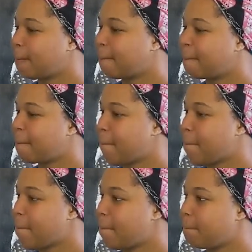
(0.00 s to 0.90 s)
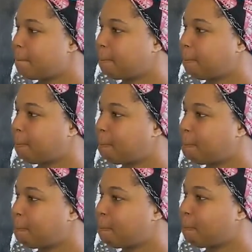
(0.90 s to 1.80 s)

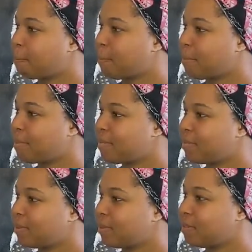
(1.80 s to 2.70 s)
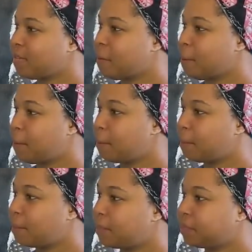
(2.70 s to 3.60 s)

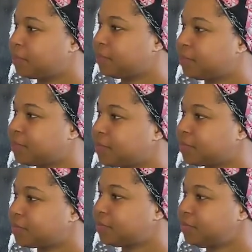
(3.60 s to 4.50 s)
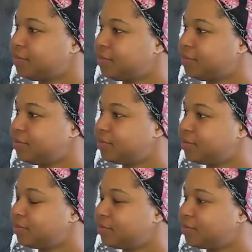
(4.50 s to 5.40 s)

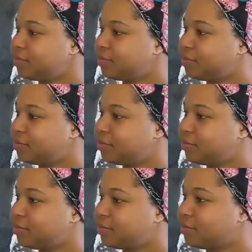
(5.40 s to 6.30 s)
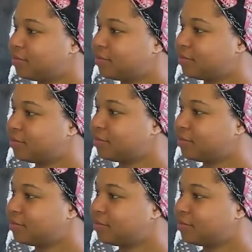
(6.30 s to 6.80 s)
[no speech]